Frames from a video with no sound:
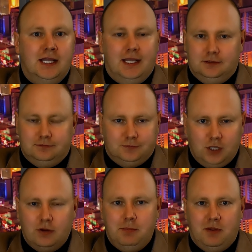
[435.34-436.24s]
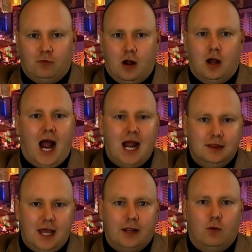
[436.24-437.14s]
And don't get me wrong, I
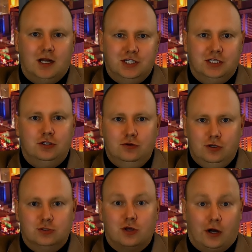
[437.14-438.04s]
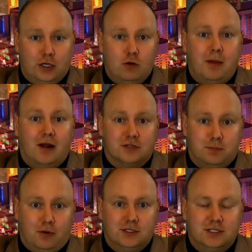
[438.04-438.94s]
like watching two dudes argue about
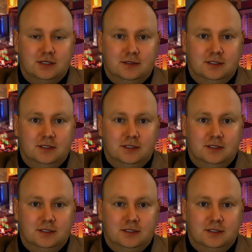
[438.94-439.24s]
sports,